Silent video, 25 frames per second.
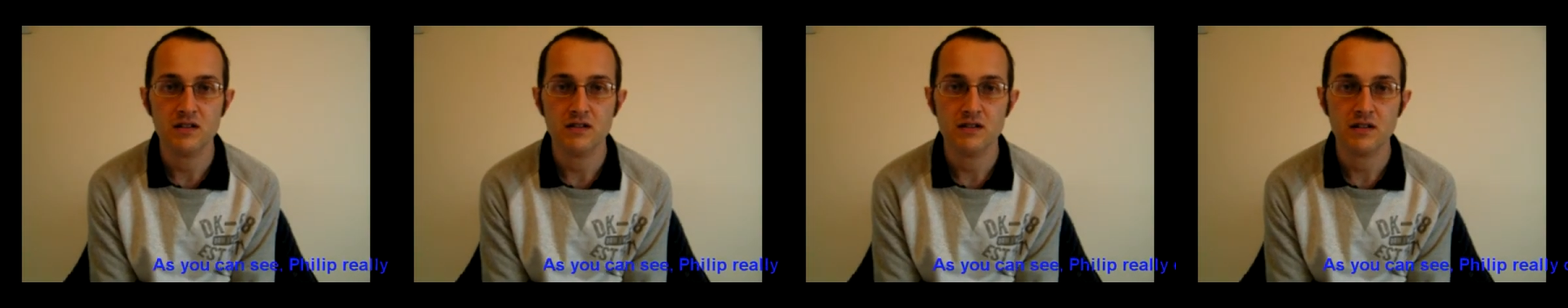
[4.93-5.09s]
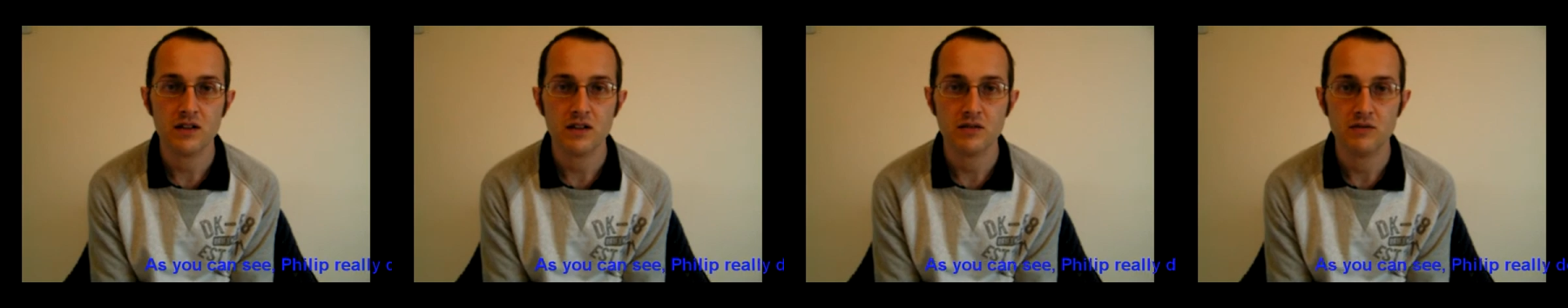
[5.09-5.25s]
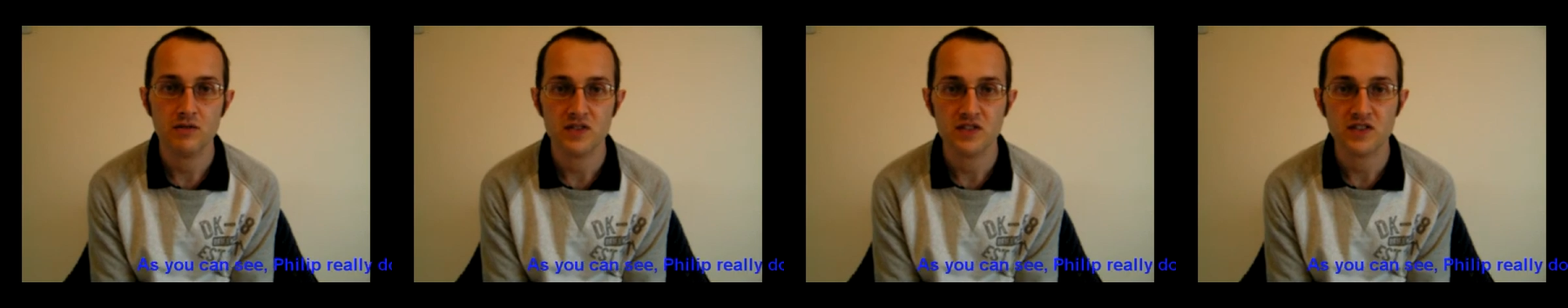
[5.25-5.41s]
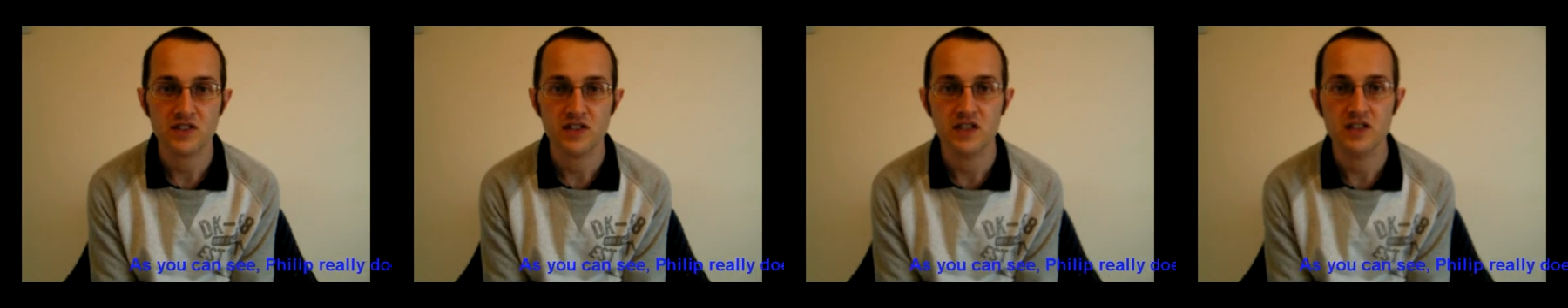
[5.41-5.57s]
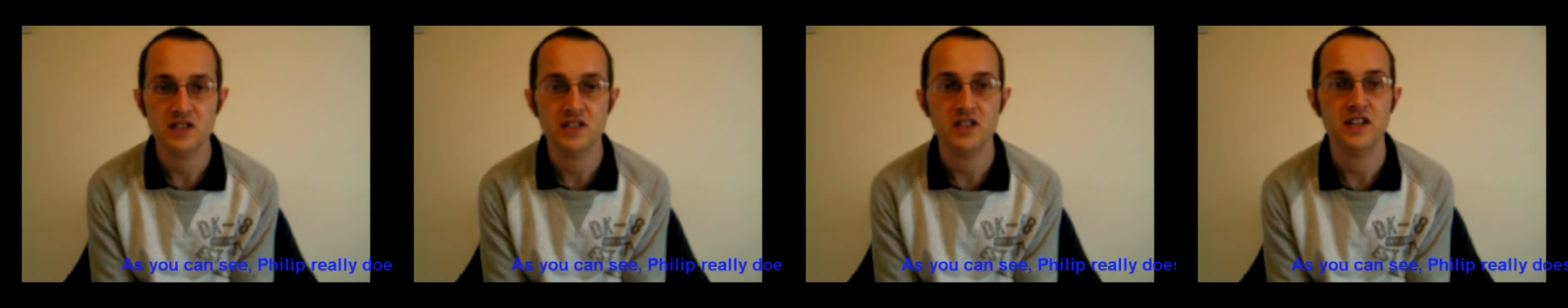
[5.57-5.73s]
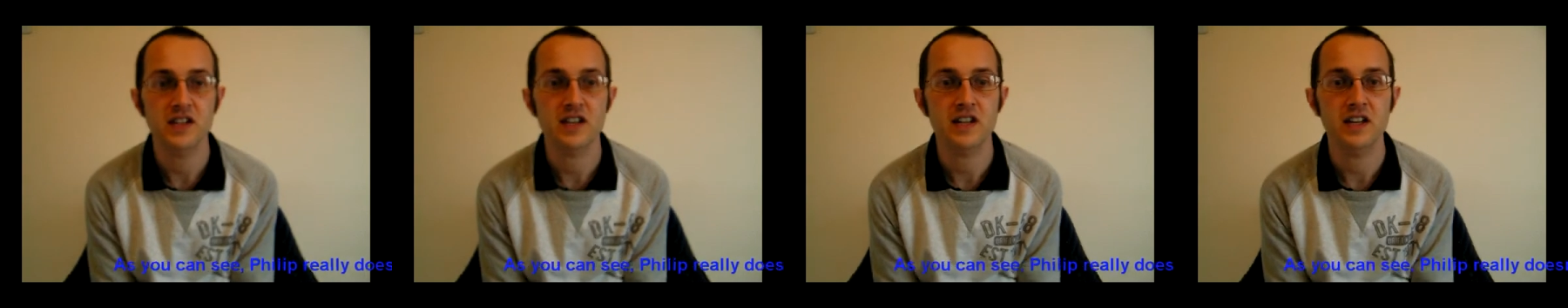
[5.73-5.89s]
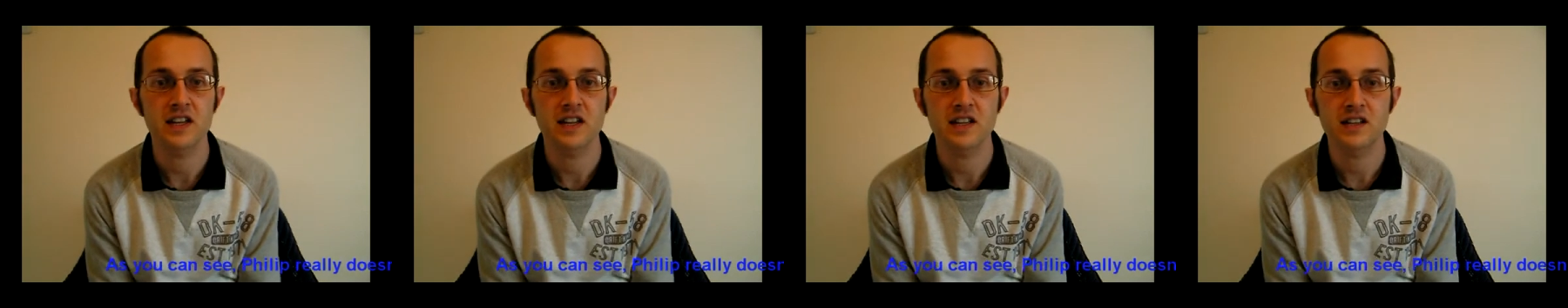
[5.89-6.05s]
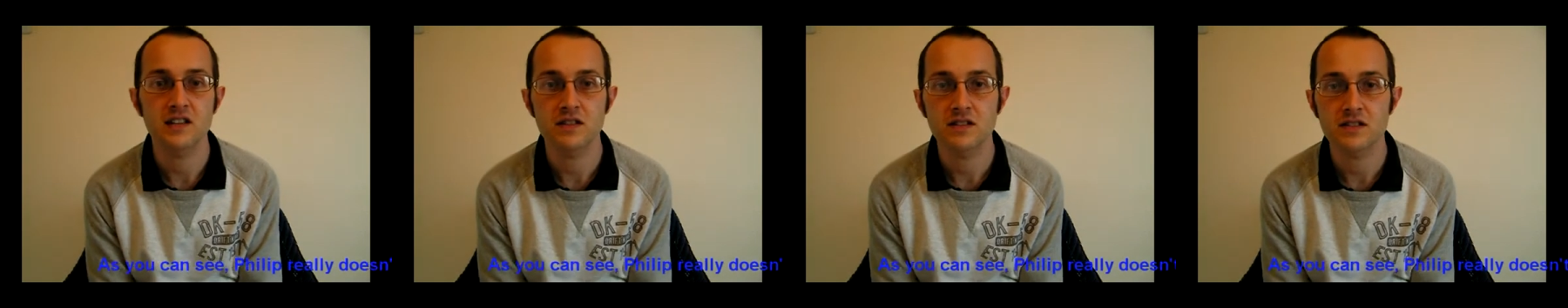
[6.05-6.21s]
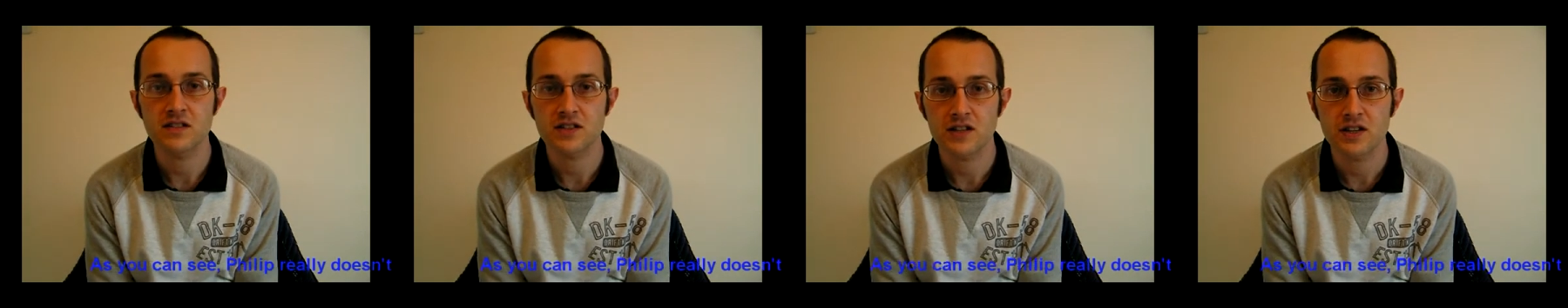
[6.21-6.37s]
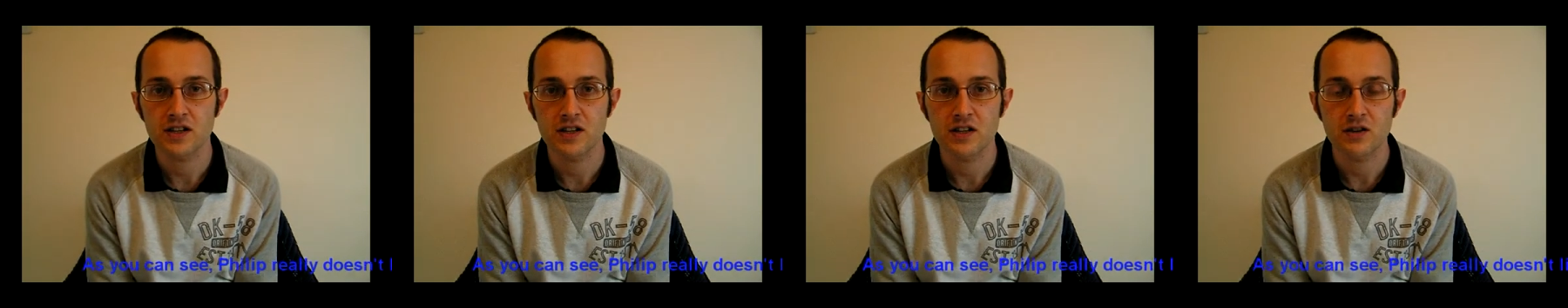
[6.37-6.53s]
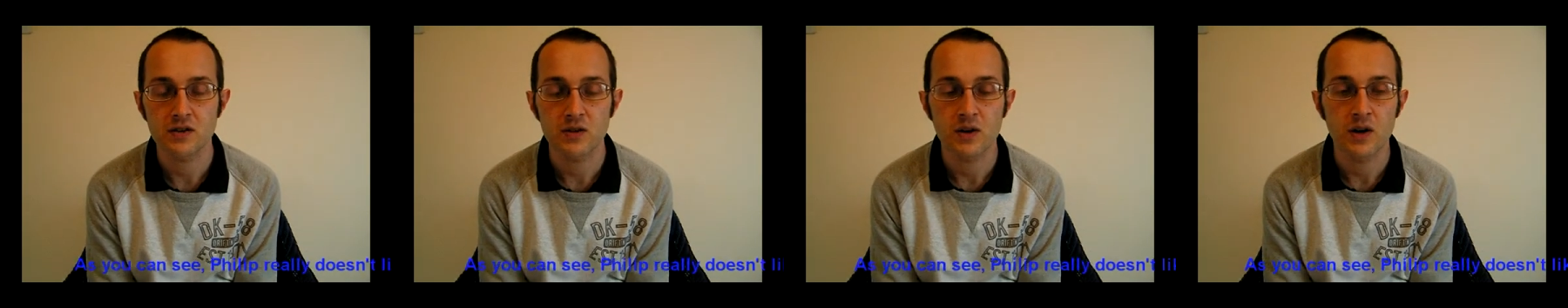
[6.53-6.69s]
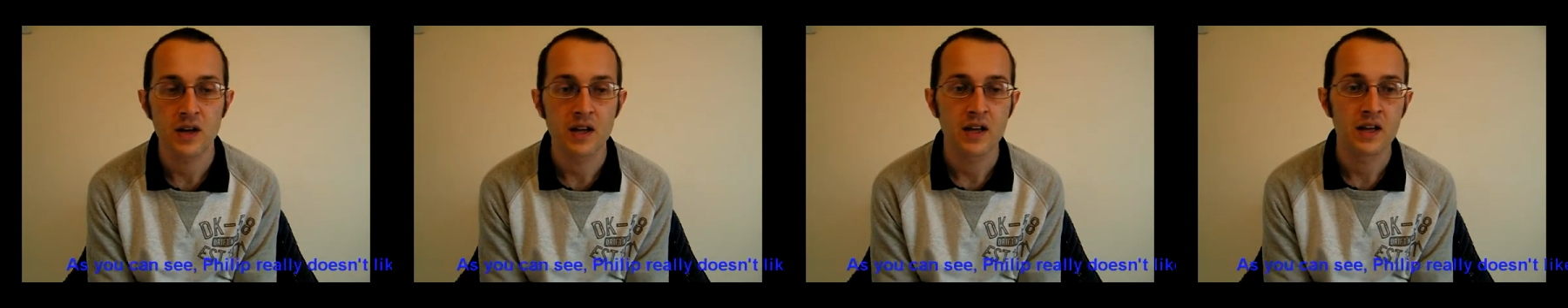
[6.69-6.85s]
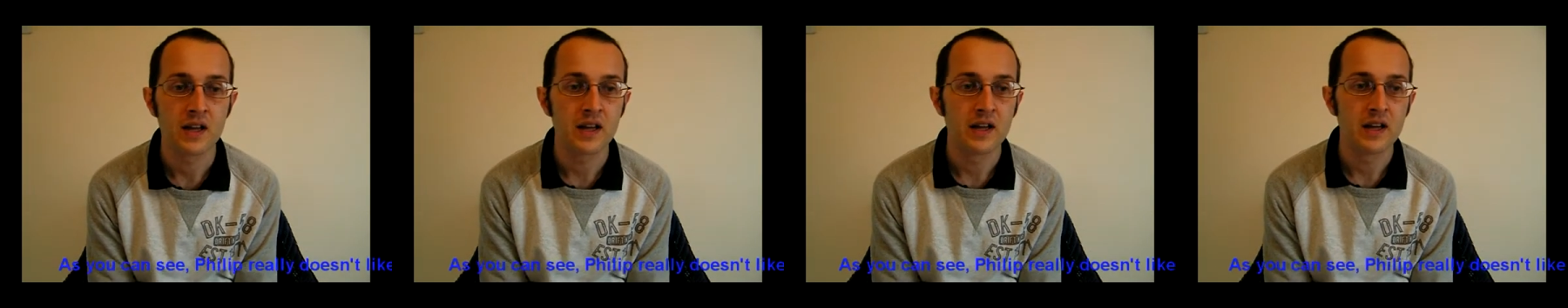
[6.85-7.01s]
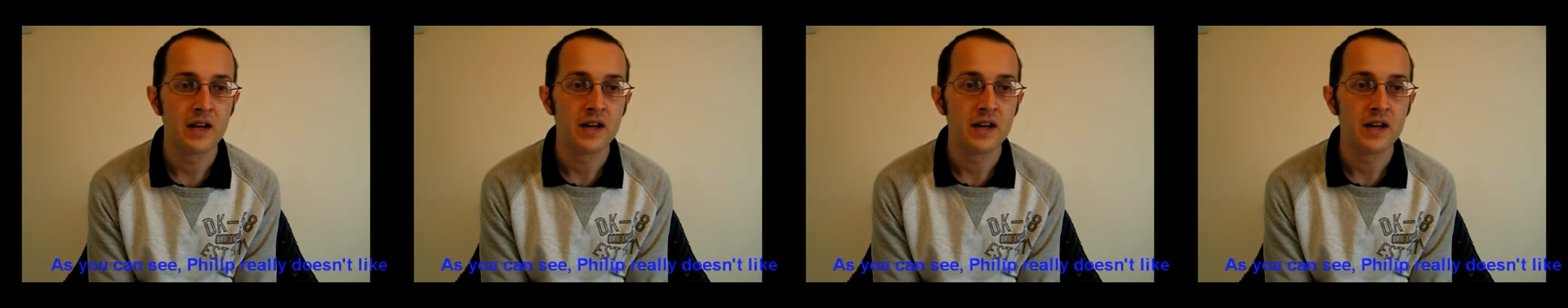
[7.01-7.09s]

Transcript: currently researching into